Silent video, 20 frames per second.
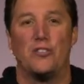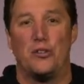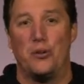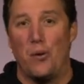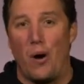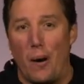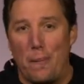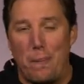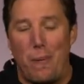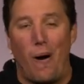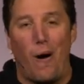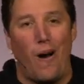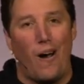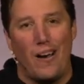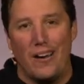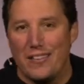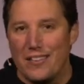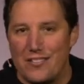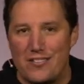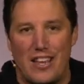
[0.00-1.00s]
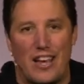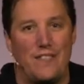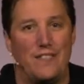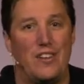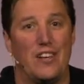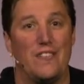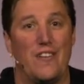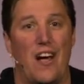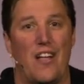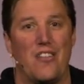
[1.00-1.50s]
do our part in the
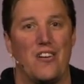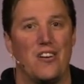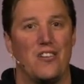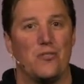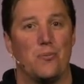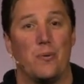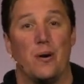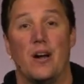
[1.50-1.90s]
safety of others.